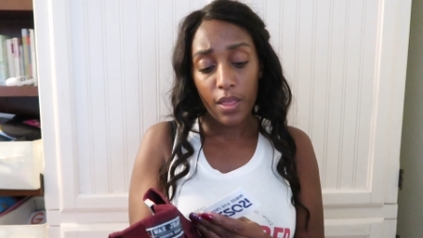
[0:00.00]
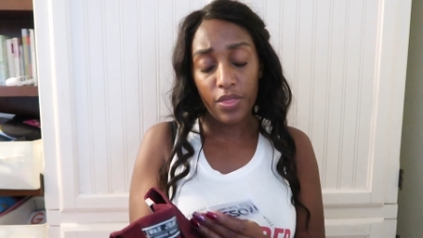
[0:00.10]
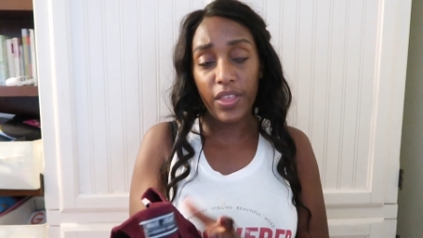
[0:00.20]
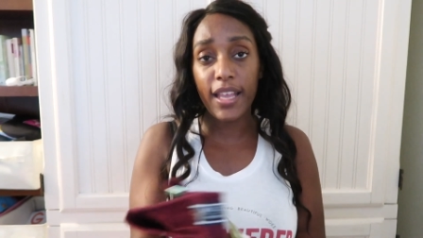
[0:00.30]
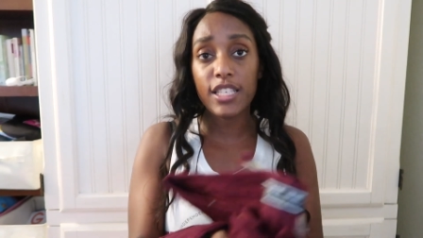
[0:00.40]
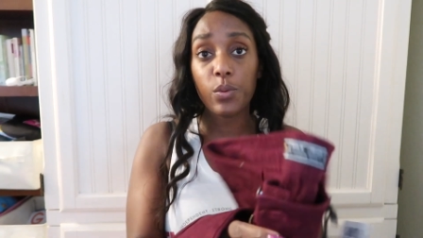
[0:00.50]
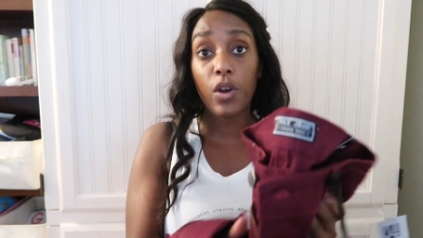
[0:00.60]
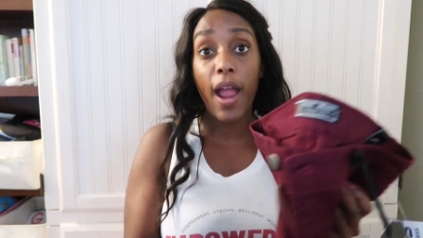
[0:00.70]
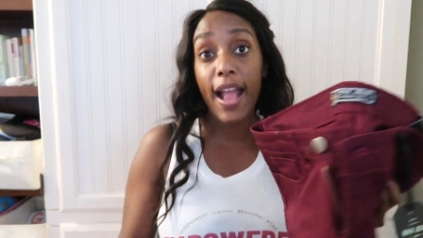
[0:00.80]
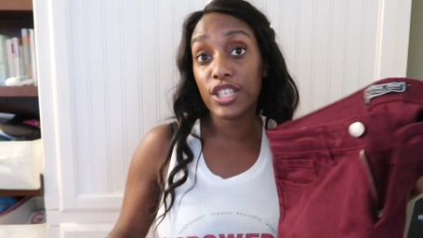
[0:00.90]
These
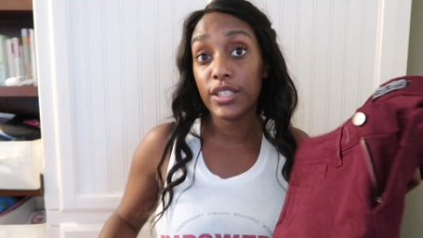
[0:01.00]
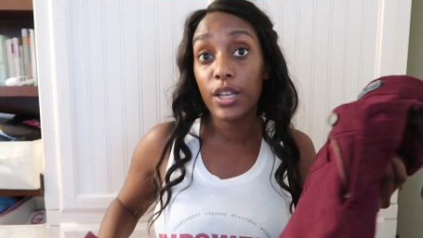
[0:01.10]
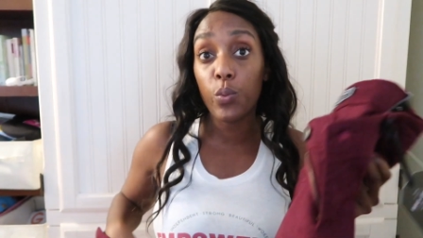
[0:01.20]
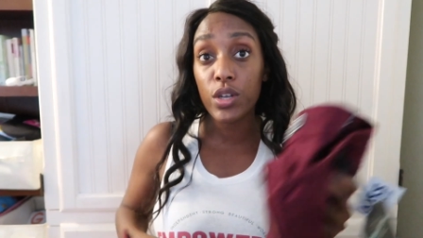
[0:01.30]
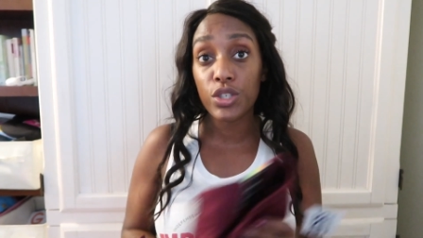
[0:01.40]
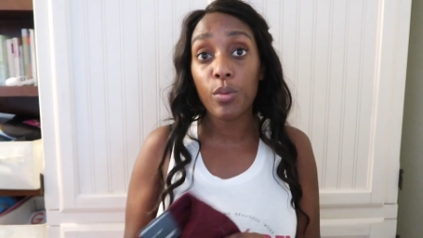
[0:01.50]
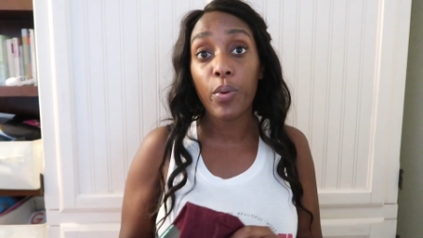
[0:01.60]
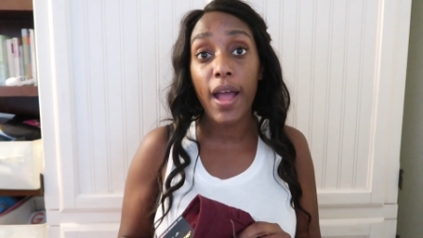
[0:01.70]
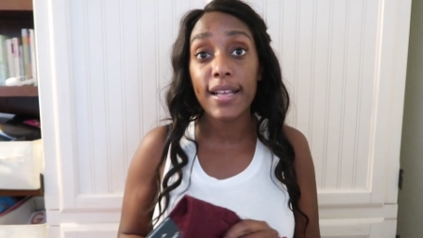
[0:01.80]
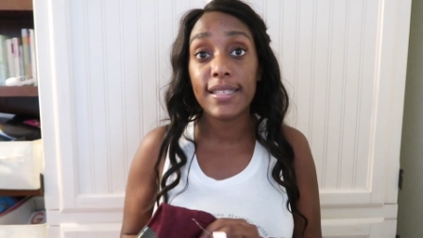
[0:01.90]
were actually original
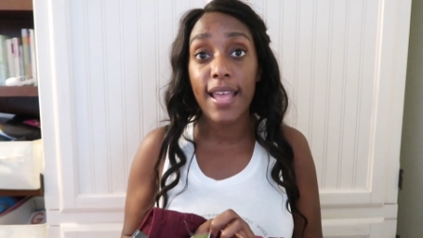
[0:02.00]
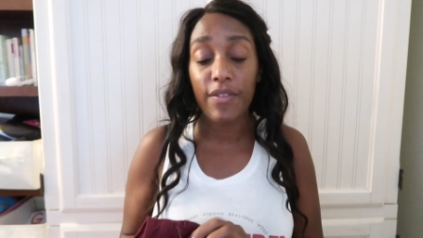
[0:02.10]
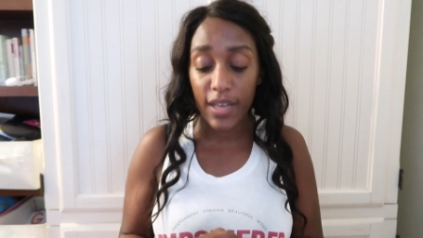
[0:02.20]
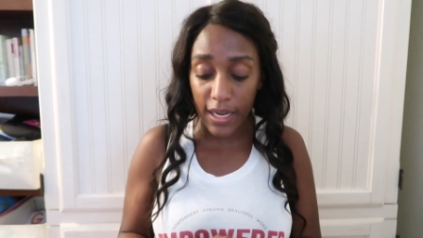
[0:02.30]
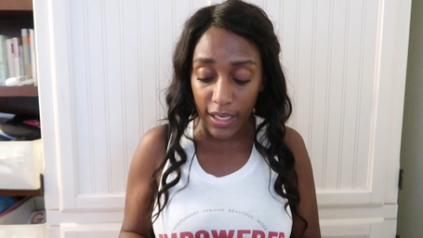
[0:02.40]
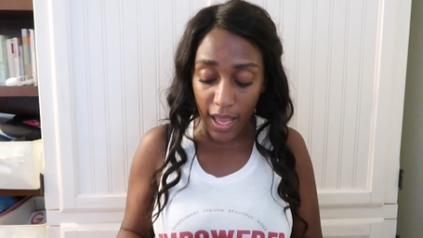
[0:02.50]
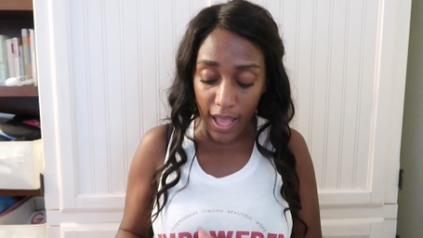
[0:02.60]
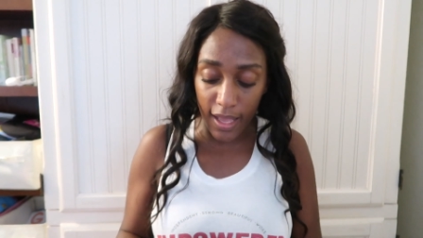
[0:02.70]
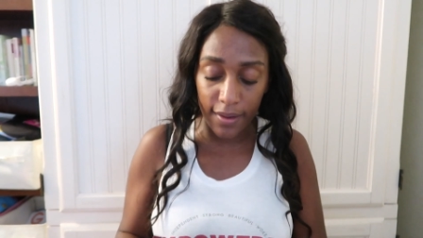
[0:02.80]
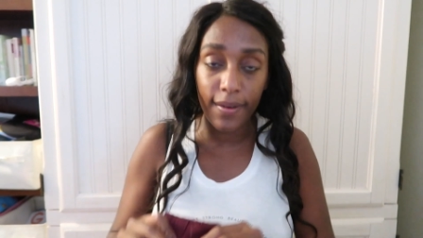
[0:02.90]
price
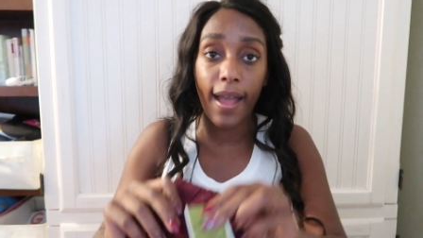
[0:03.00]
$7.99.